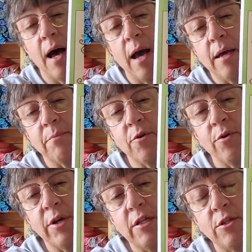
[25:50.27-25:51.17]
I am
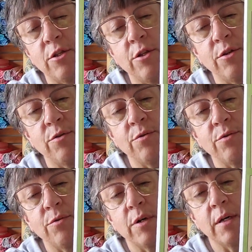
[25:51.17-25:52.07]
going
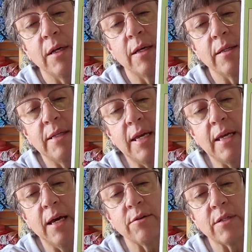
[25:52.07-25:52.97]
to
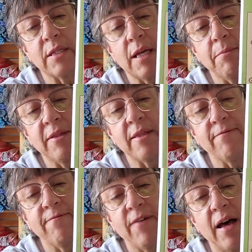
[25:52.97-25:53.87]
take out some of the
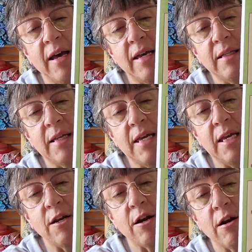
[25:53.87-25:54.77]
vine
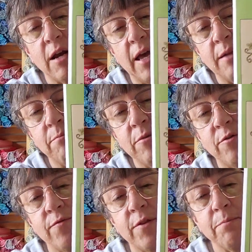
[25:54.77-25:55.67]
here and
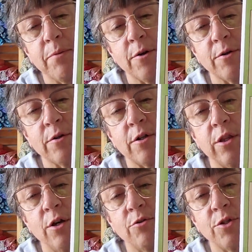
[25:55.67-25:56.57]
move the bird
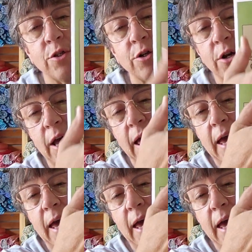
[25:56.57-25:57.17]
closer